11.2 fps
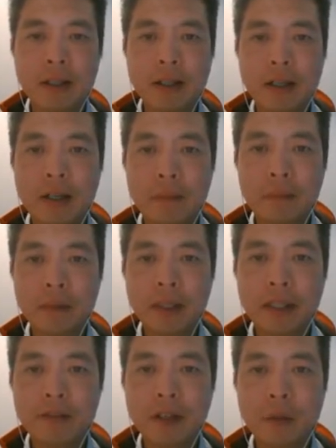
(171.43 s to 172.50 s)
Like if
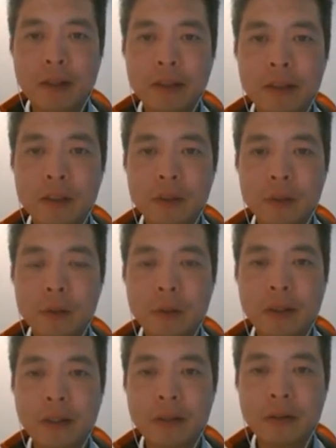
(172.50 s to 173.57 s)
I want
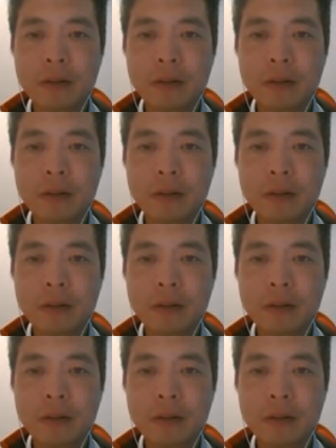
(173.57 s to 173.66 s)
to